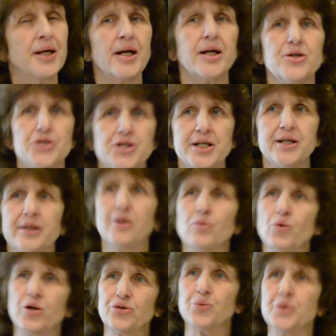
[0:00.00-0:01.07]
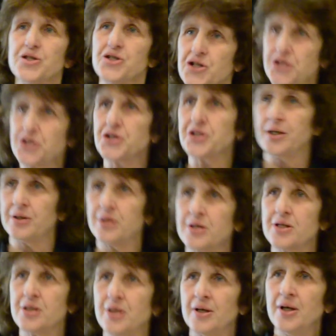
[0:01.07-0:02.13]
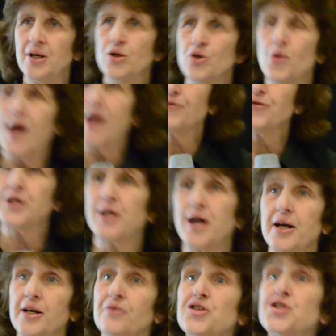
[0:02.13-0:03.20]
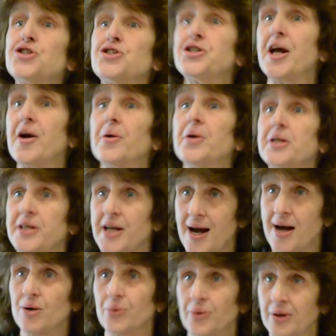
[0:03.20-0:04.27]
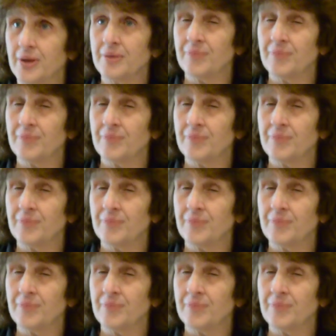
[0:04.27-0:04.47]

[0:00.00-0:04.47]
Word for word: in dealing with resistance you have to kind of stare it down.